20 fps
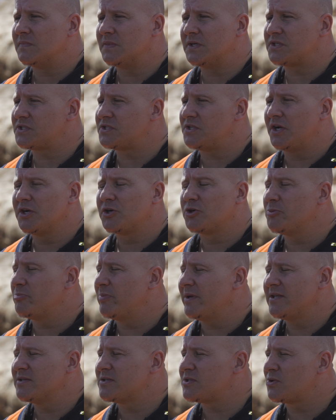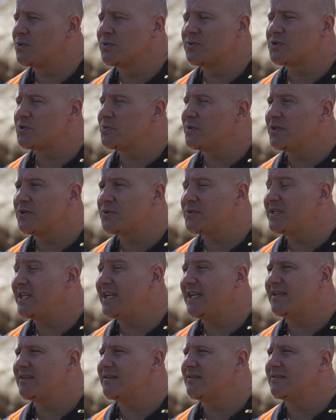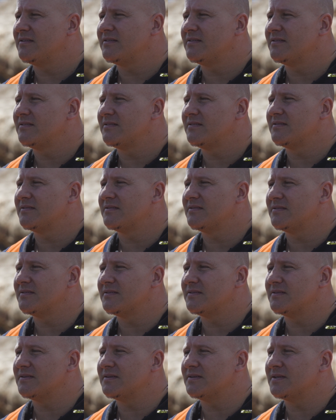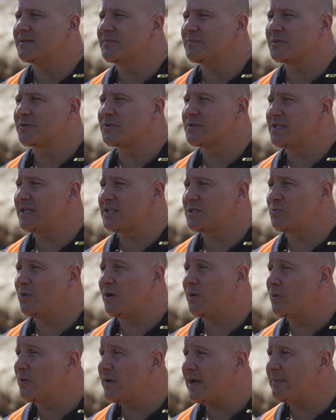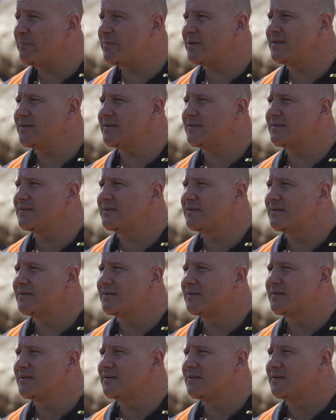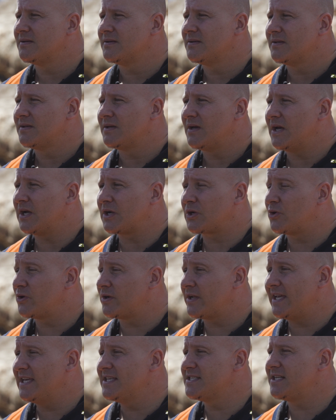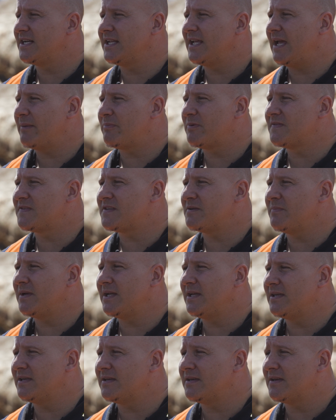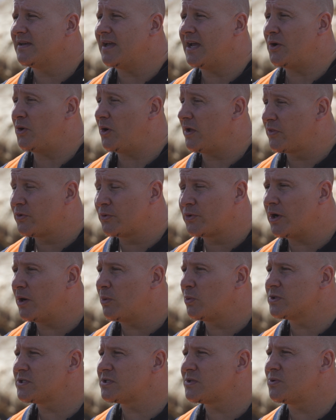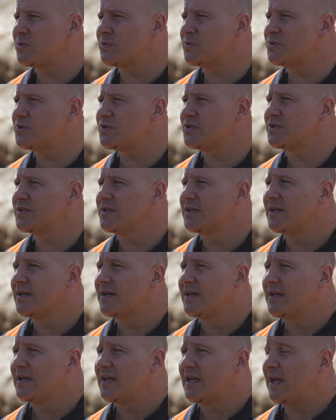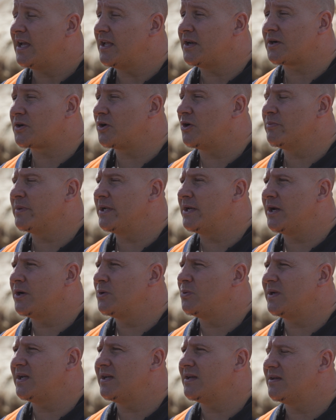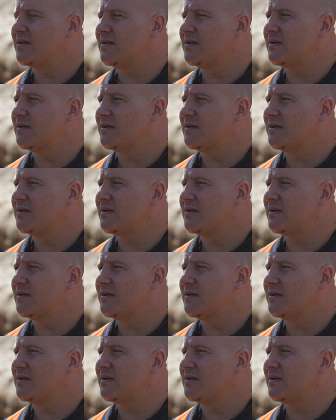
it's no good being staunch when you're dead, because that's what will happen. It could have easily happened to me, and I thought I was staunch, and it got me nowhere.